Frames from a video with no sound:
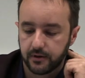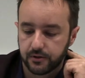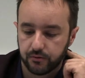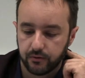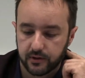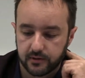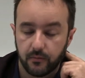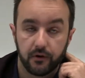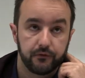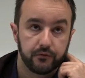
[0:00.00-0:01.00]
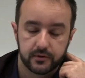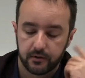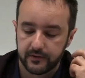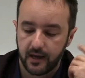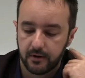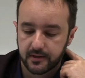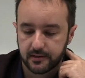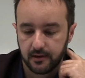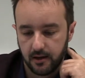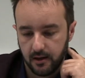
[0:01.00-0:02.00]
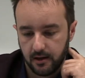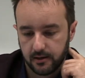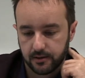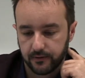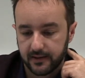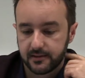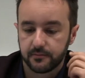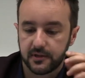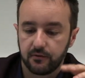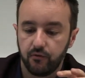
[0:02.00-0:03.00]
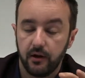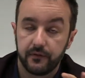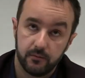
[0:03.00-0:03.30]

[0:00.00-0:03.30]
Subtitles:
plugged into his smartphones or tablets. So that's something